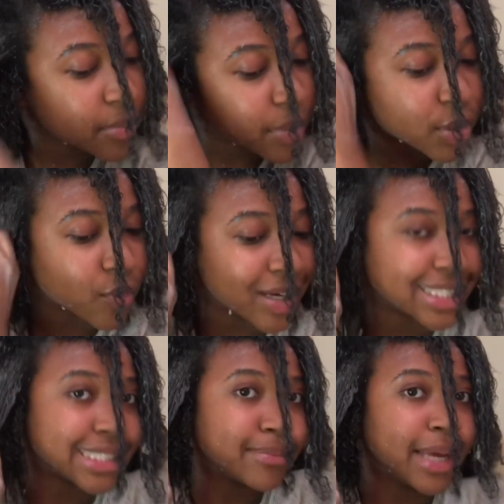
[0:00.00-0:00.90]
the rest
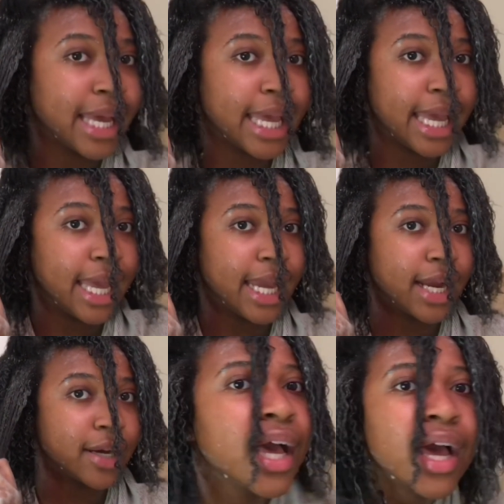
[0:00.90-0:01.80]
of my hair.
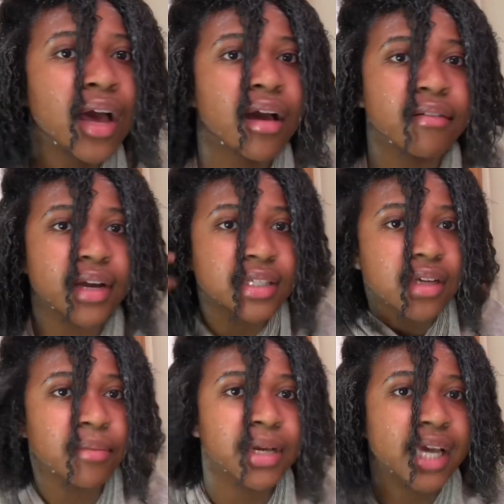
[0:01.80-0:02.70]
Alright, so I'm
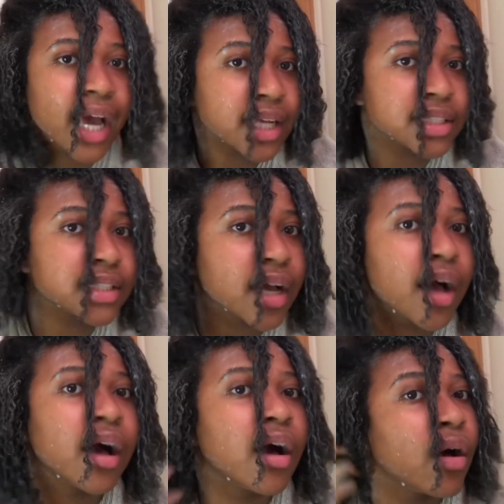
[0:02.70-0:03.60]
gonna catch
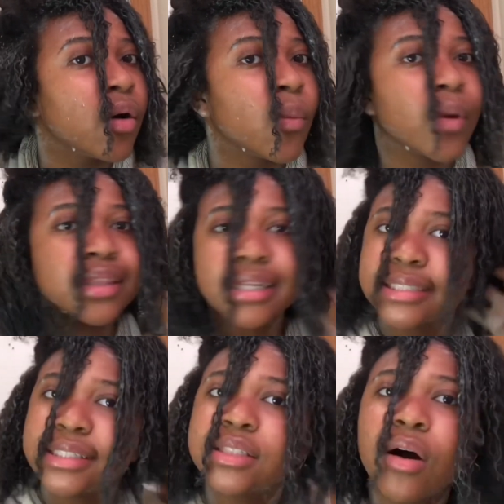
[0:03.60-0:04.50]
y'all when this
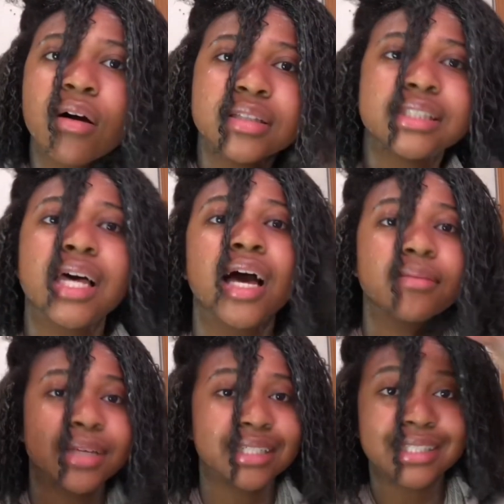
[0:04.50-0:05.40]
is all done
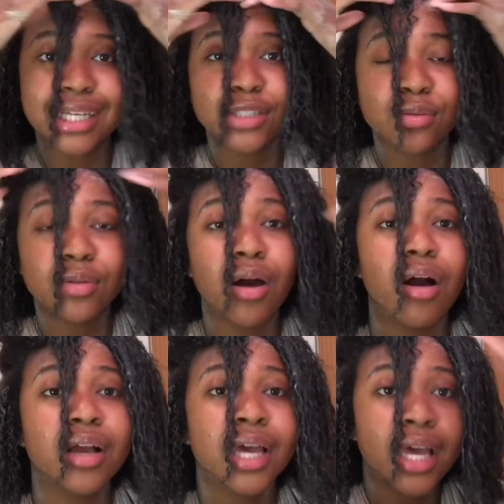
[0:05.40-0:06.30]
because it's taking too long.
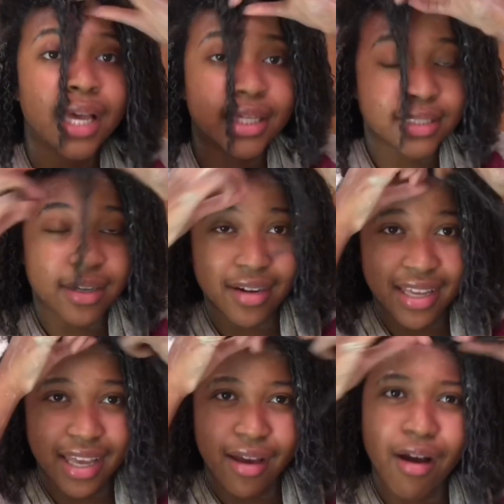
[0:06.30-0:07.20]
It's starting to get
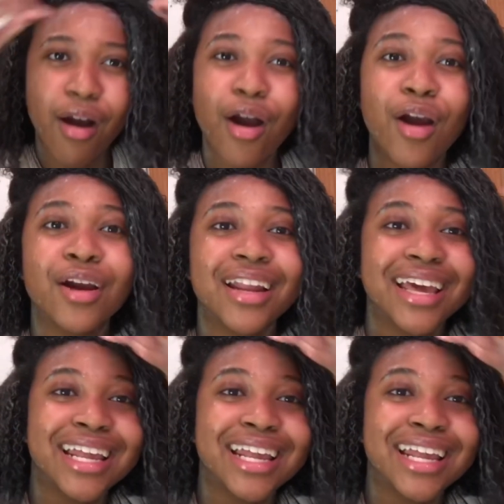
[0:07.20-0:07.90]
hard and I